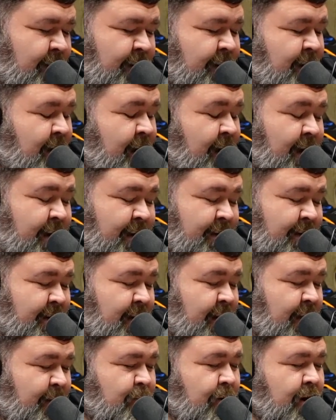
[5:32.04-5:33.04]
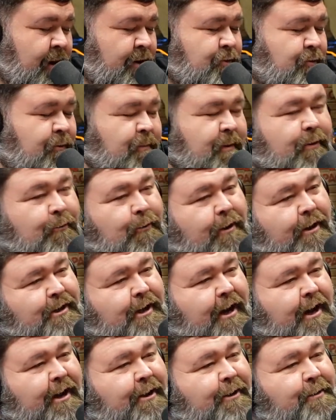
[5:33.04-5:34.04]
Hey, Olive Branch store better watch
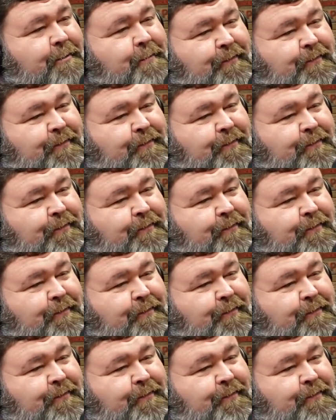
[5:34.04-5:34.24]
out.